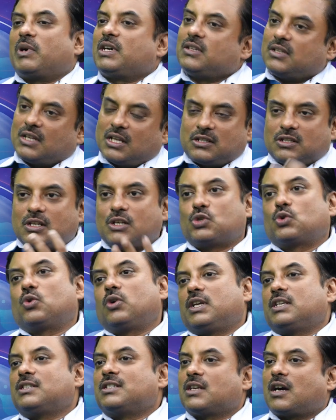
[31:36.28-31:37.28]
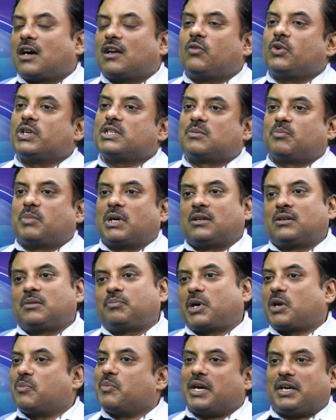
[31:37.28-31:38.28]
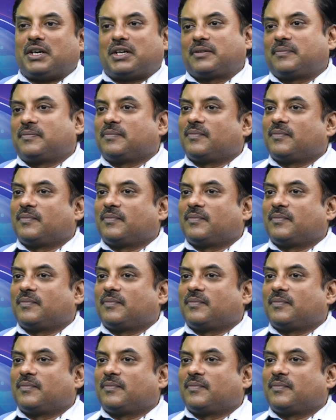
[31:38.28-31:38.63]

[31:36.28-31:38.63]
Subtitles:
But the soul is always permanent.